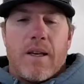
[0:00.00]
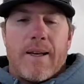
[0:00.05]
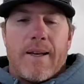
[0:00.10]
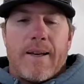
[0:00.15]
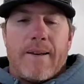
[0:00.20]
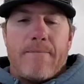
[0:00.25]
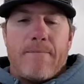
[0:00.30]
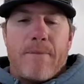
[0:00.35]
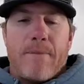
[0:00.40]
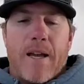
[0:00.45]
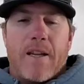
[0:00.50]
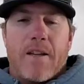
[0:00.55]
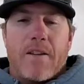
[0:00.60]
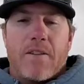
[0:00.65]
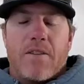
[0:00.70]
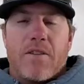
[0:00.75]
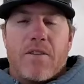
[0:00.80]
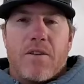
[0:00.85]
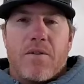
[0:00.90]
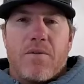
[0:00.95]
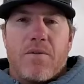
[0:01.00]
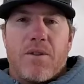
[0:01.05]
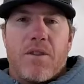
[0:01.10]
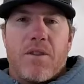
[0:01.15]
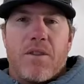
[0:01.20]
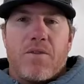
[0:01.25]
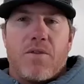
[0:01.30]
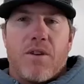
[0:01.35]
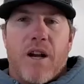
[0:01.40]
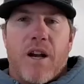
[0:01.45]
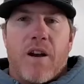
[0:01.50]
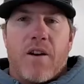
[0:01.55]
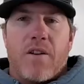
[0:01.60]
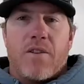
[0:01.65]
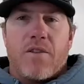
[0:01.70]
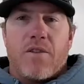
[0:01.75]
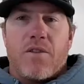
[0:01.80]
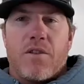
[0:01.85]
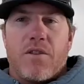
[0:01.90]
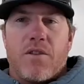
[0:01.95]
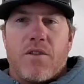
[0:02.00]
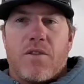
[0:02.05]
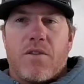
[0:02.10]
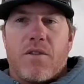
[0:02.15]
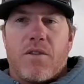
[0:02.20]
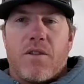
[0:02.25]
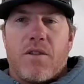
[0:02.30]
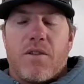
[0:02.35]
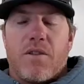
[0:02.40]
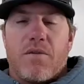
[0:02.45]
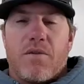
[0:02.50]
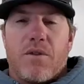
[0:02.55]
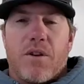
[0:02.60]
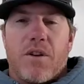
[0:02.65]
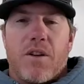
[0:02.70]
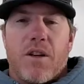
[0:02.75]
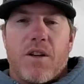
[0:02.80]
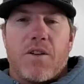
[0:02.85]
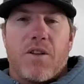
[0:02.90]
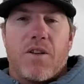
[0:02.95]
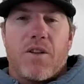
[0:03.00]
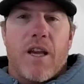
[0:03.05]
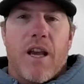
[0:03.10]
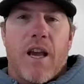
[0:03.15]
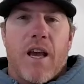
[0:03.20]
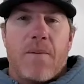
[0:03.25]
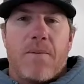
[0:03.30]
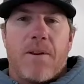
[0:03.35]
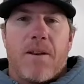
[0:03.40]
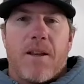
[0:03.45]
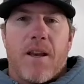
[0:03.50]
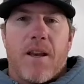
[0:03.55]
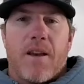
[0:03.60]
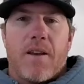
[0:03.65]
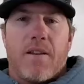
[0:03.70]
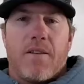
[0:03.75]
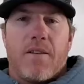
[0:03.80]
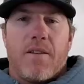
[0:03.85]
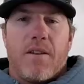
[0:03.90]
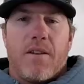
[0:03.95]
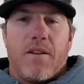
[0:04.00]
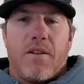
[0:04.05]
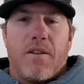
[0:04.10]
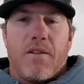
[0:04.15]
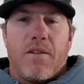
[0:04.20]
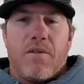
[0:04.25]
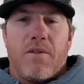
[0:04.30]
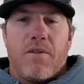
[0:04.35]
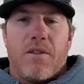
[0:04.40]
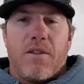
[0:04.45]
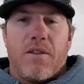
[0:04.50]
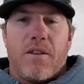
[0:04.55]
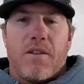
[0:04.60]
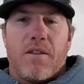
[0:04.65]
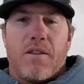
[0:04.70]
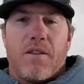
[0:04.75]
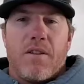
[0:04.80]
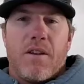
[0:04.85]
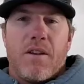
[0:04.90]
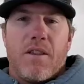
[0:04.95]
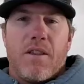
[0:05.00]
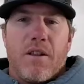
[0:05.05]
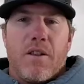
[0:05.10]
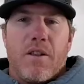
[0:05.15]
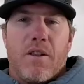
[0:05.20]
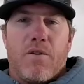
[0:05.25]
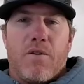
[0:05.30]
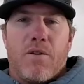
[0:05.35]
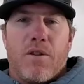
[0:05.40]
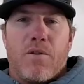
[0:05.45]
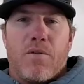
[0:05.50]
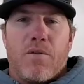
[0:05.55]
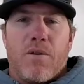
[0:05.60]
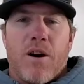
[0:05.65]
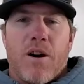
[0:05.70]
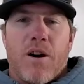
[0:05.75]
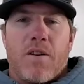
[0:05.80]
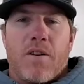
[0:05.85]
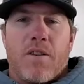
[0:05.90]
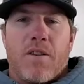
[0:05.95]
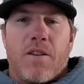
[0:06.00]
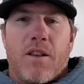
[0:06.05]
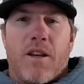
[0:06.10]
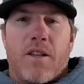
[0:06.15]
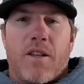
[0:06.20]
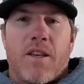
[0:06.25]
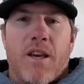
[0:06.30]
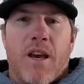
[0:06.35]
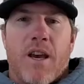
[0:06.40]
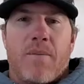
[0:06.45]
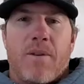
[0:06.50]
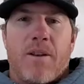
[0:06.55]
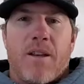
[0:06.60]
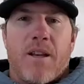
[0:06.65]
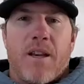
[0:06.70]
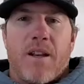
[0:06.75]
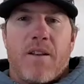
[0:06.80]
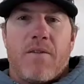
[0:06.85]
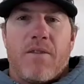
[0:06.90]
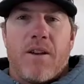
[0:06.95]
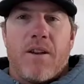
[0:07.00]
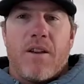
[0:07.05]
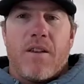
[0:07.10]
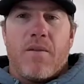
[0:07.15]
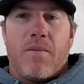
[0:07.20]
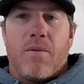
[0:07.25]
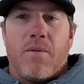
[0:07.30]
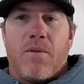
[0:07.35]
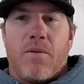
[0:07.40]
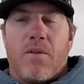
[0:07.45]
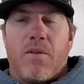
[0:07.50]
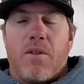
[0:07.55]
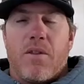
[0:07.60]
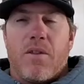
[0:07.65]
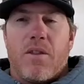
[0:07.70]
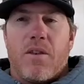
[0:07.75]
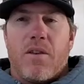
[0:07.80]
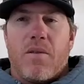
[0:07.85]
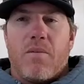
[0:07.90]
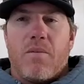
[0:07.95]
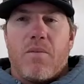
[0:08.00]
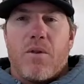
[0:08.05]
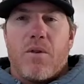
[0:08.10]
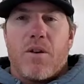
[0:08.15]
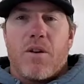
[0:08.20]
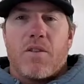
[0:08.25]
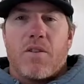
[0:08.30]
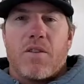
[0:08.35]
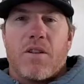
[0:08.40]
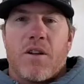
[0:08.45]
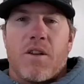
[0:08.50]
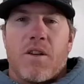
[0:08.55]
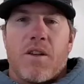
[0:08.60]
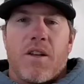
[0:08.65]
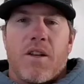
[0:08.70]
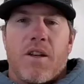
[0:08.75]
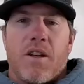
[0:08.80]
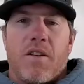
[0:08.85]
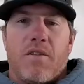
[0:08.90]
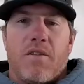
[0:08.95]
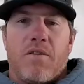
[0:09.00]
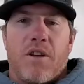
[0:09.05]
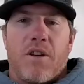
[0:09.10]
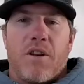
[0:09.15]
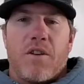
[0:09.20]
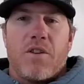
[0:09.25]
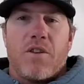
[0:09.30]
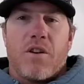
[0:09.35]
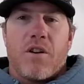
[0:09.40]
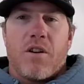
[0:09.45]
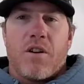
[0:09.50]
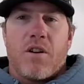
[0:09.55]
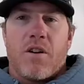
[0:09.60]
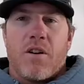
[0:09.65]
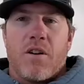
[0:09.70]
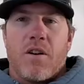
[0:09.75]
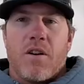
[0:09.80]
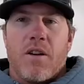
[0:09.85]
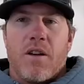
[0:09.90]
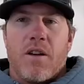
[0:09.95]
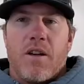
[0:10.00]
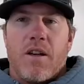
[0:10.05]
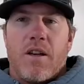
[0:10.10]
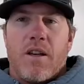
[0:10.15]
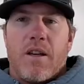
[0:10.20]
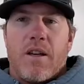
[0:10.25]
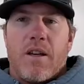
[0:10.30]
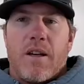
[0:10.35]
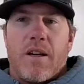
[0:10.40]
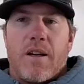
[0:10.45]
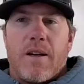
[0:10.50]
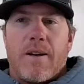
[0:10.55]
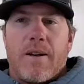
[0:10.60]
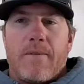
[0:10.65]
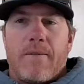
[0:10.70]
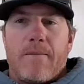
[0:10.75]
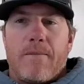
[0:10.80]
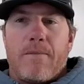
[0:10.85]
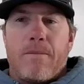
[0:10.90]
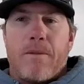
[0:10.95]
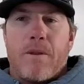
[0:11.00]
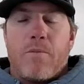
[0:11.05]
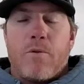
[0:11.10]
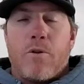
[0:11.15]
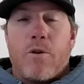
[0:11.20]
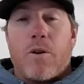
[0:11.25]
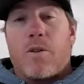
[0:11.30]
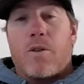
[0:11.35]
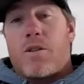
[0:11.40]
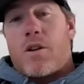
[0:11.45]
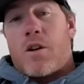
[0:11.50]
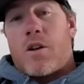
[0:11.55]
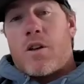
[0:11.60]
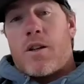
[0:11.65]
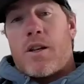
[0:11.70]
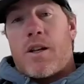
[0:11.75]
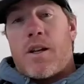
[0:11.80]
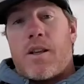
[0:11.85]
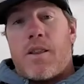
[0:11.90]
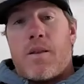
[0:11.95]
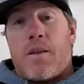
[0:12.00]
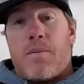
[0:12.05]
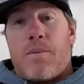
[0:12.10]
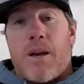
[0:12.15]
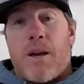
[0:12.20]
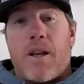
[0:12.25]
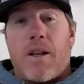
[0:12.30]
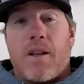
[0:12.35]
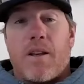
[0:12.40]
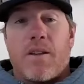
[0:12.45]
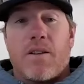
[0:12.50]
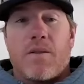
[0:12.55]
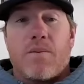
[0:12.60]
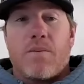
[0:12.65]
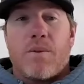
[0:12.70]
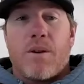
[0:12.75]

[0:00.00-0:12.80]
Uh, my concern with the drought is just reduction of habitat. You know, the the the lower the water, the less habitat available, the more consolidated fish are, um, the more consolidated the bait is.